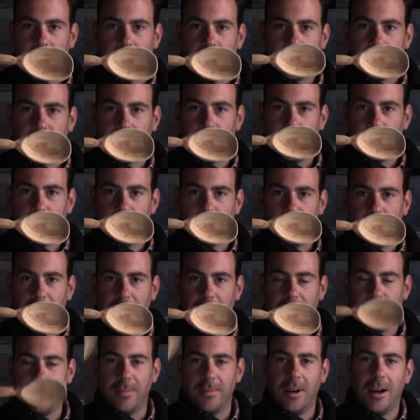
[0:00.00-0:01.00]
So
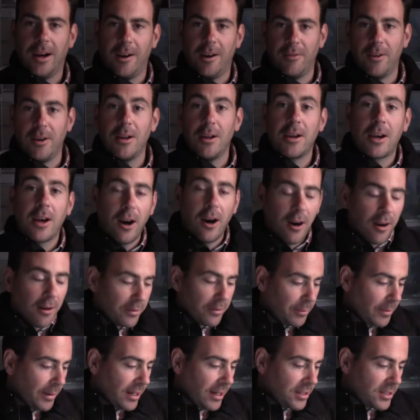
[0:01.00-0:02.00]
I've only carved
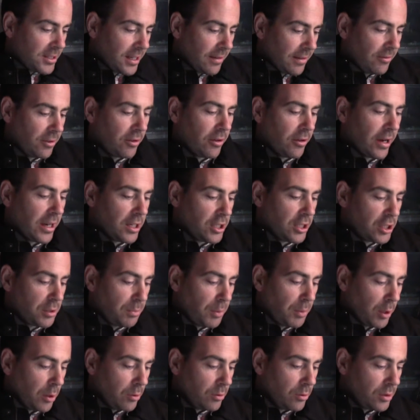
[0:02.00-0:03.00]
about 7 or 8
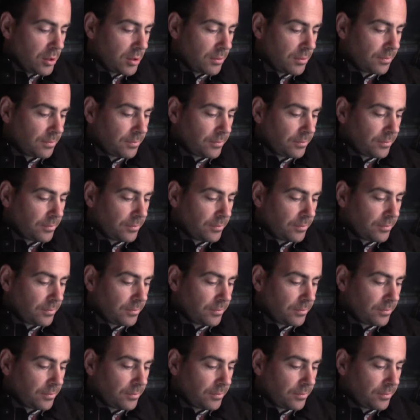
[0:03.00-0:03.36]
spoons,